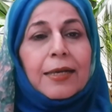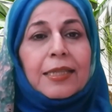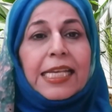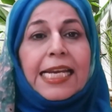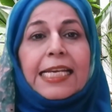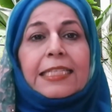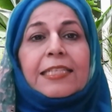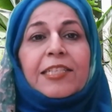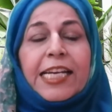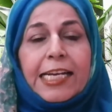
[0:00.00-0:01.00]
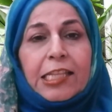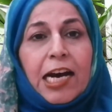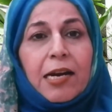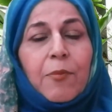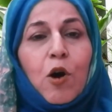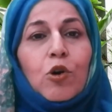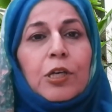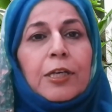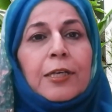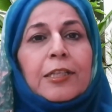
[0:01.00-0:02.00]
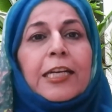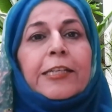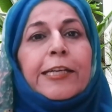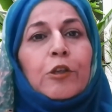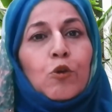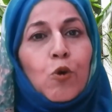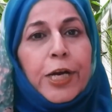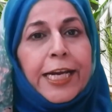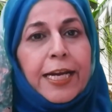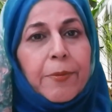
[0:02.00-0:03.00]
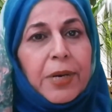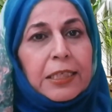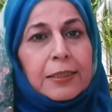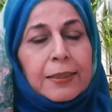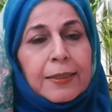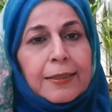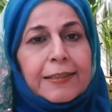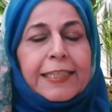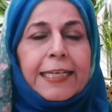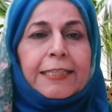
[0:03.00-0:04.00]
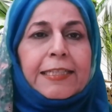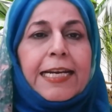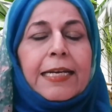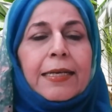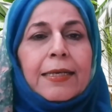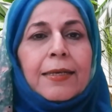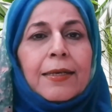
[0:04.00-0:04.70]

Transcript: These teeth are about 32 in numbers, 16